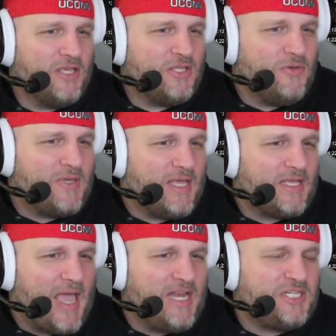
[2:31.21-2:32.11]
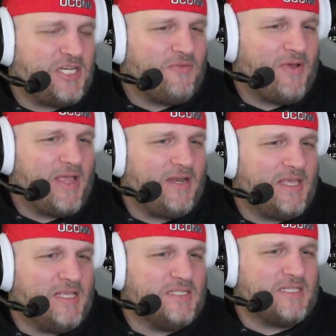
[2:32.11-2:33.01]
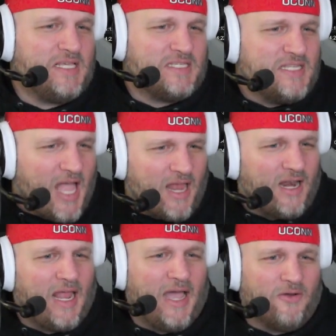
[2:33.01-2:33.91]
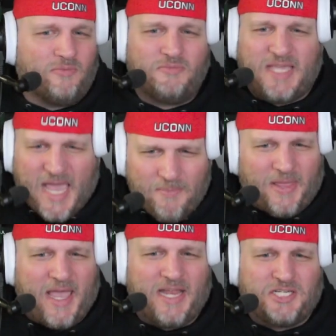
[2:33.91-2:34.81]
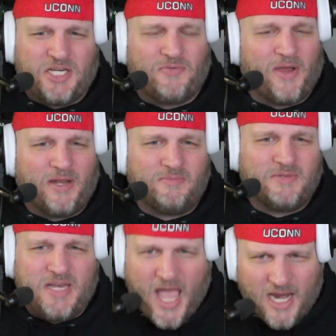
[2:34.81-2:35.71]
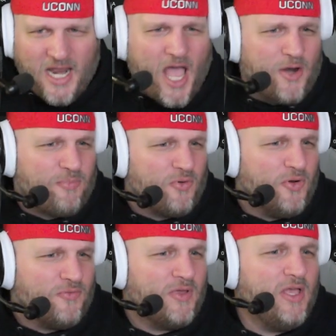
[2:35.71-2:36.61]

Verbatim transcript: You can, Ed Sheeran is is not allowed. Can't play Ed Sheeran. Not not approved.